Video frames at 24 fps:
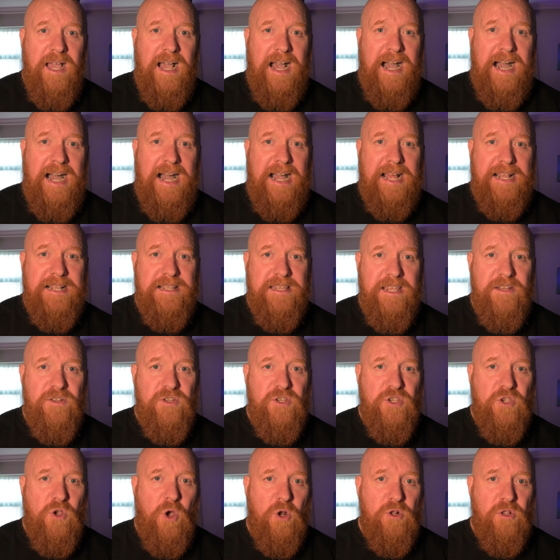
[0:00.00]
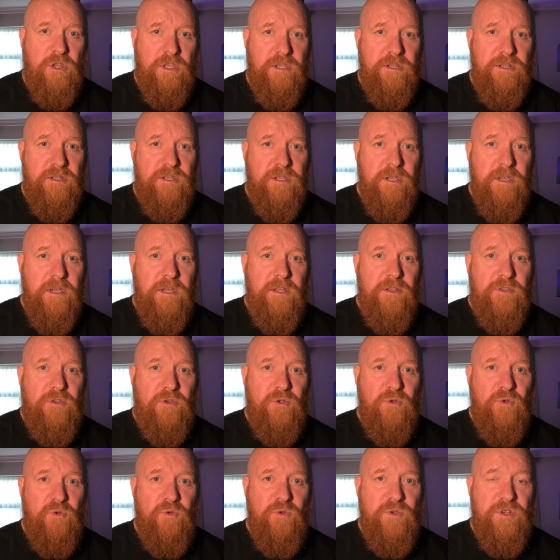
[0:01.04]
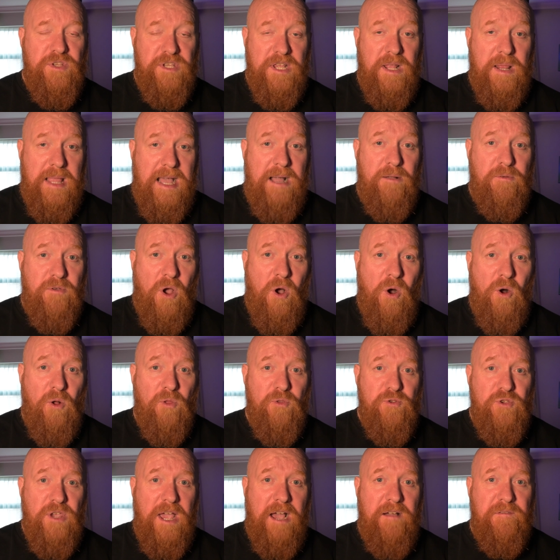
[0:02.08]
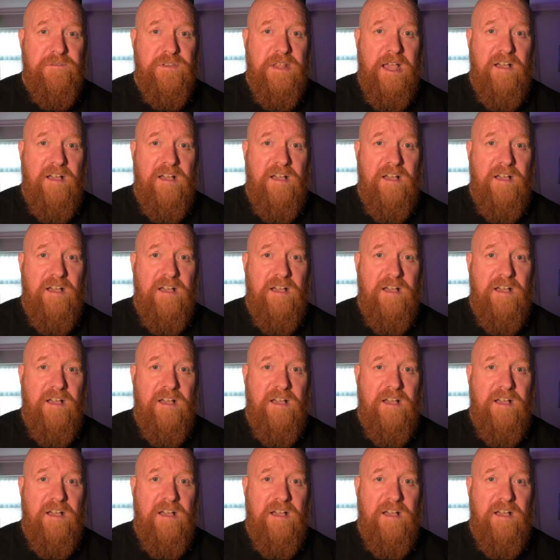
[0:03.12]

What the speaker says: and in Scotland to sell alcohol you have to